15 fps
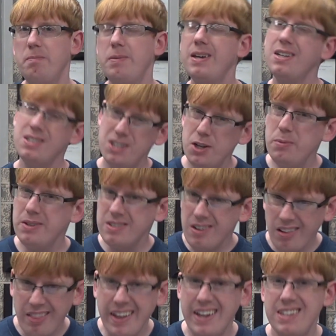Because humans
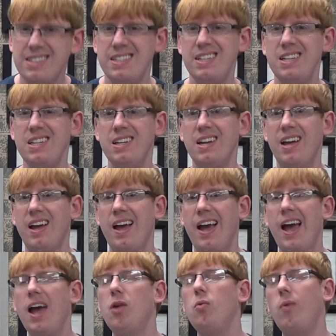are lazy,
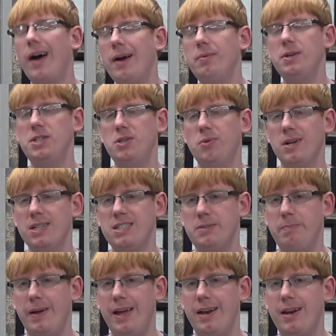and why would you want to
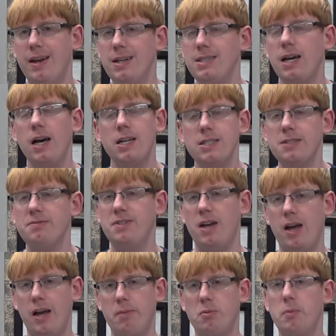spend tons of
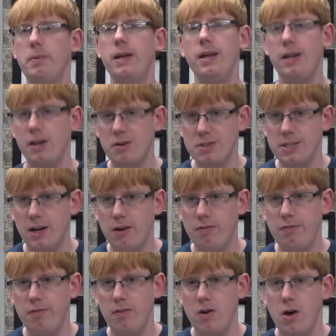time repeating yourself
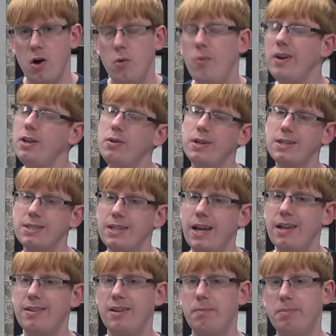when you can
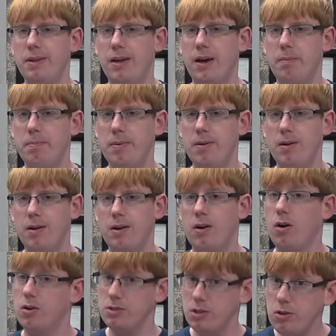set something up
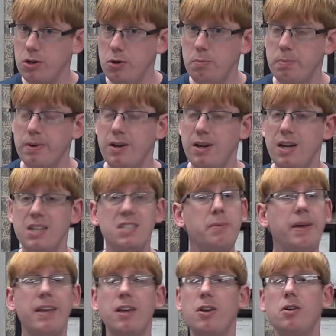called a loop to
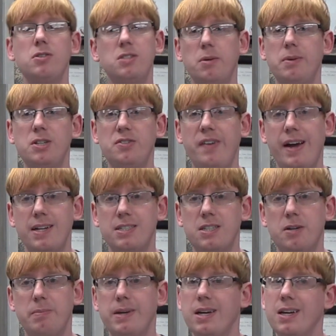make it go so much
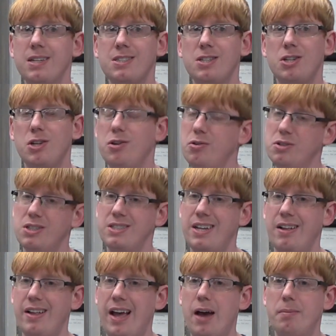faster, because you just
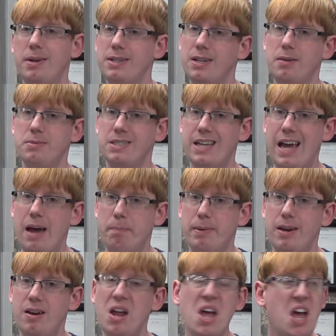tell it how many times it
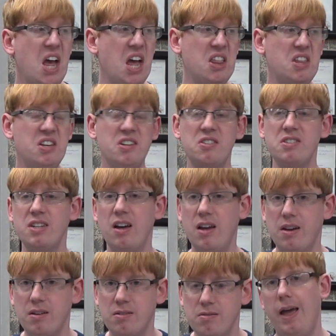happened, and then you're
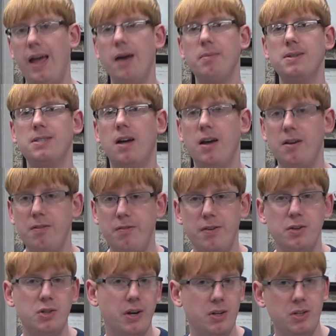done. Amazon
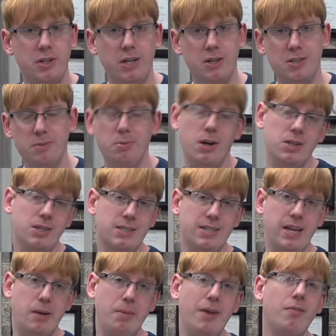Future Engineers and Project
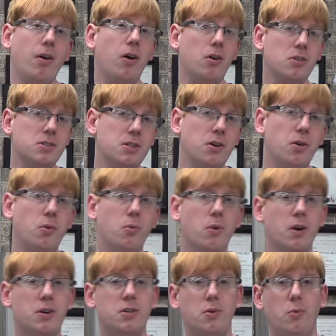STEM have also
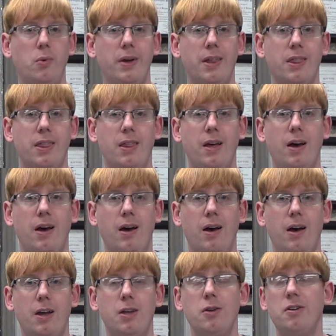worked with
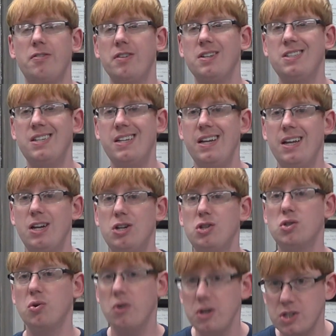a university in
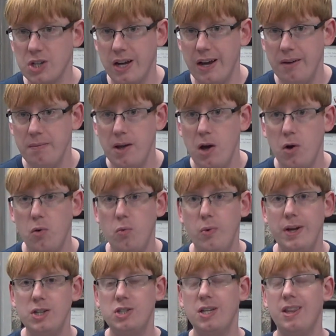Georgia,
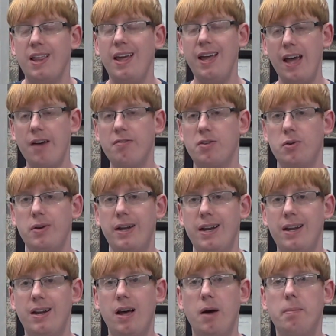which they have
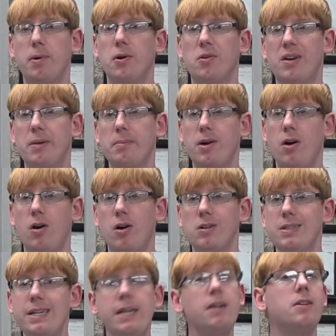created a program
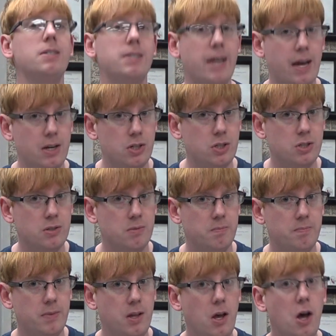called EarSketch.
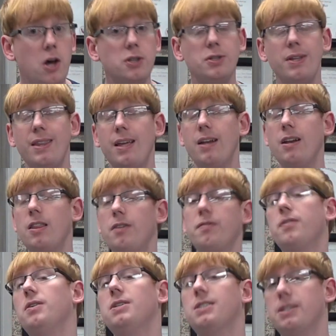So at the end of the
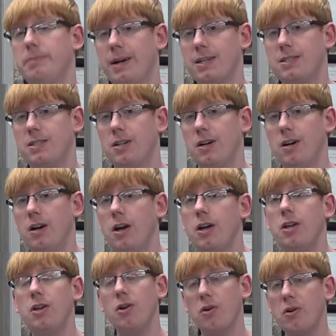first semester,
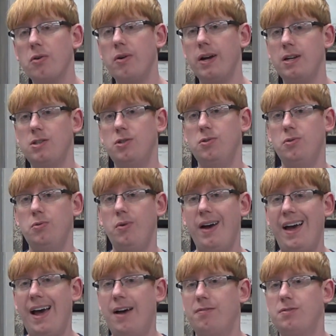you're going to
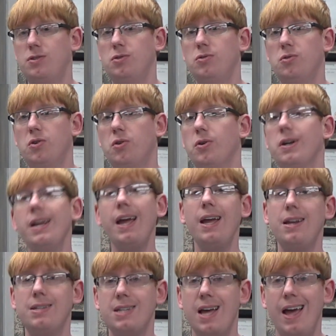have to
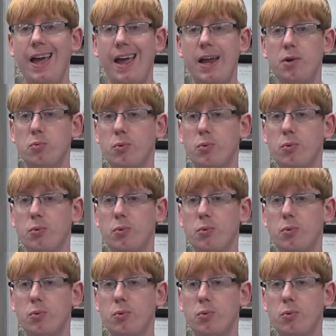create a